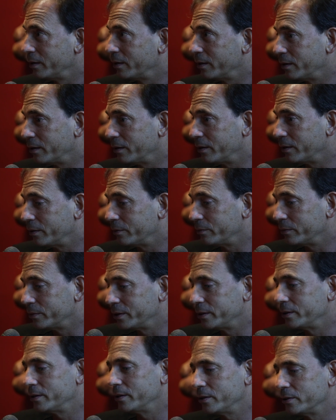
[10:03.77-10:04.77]
um,
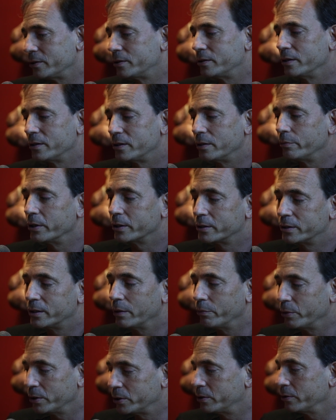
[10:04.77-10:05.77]
is, is a big
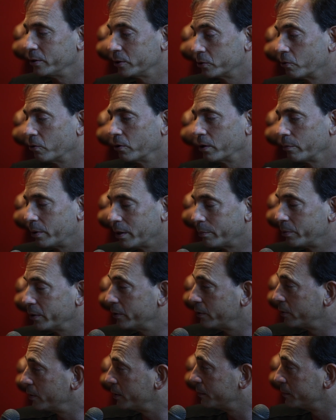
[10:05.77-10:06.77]
statement to his growing
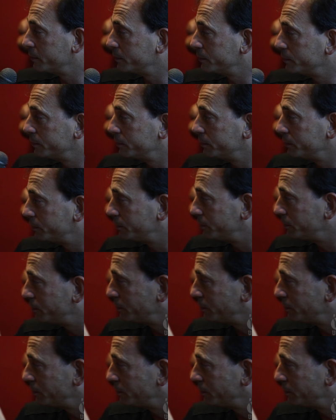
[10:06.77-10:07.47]
popularity. All right, Tom,